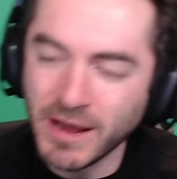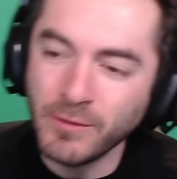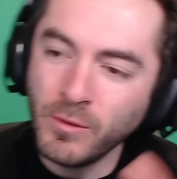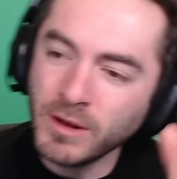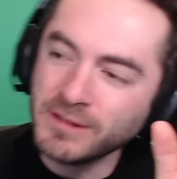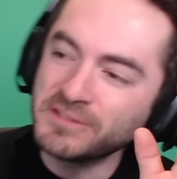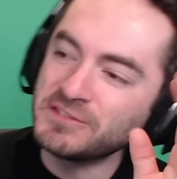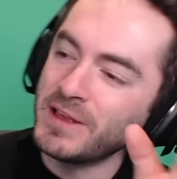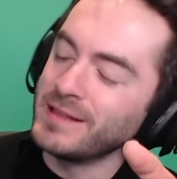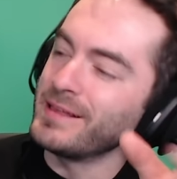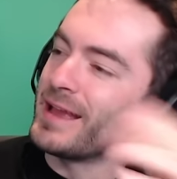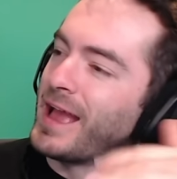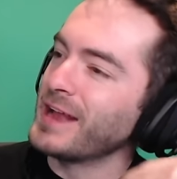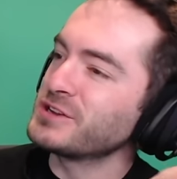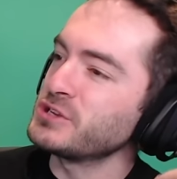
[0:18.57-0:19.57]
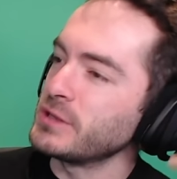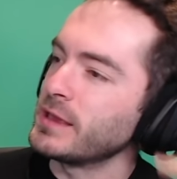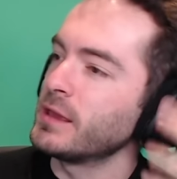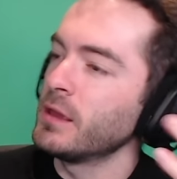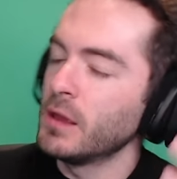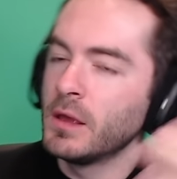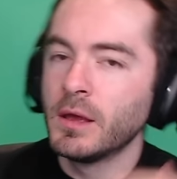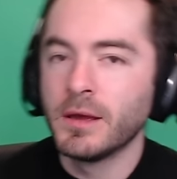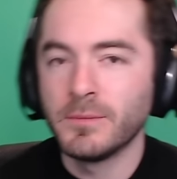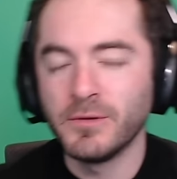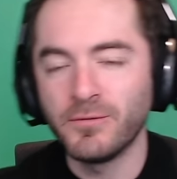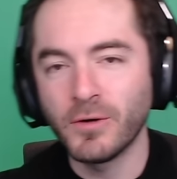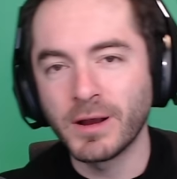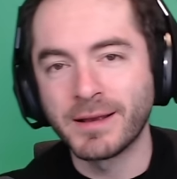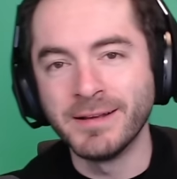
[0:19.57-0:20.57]
I want to say, like, actually,
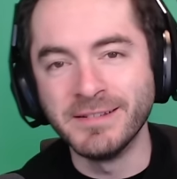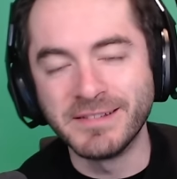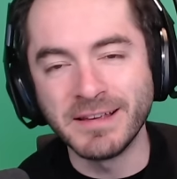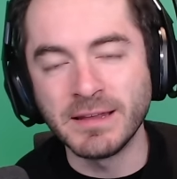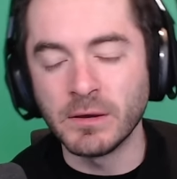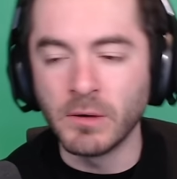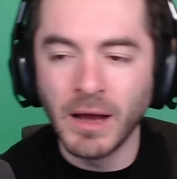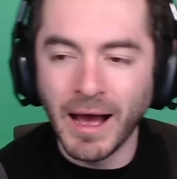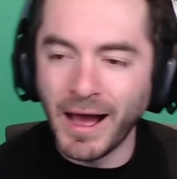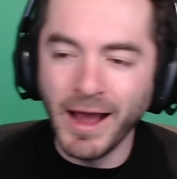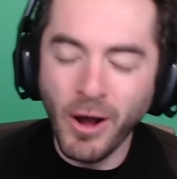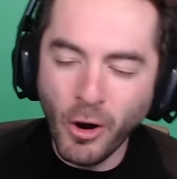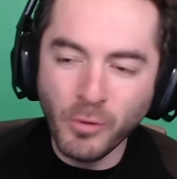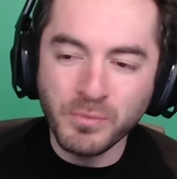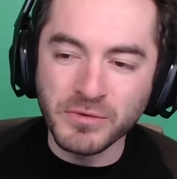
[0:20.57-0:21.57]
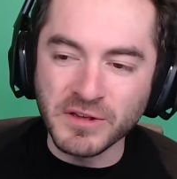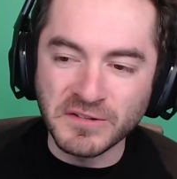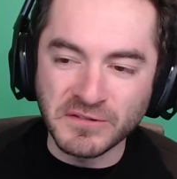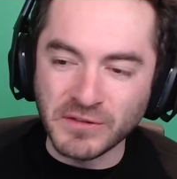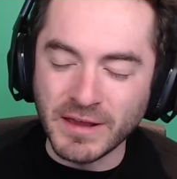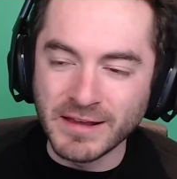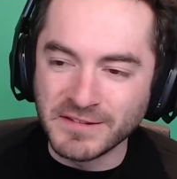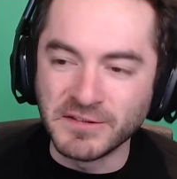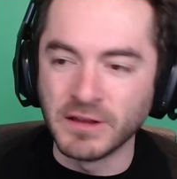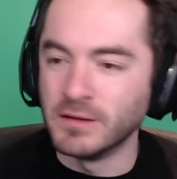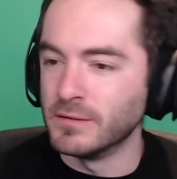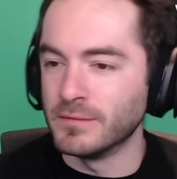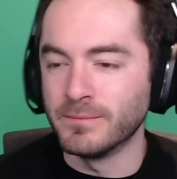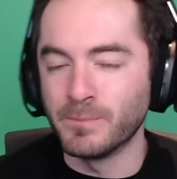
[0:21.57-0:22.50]
before I continue, I hope this isn't,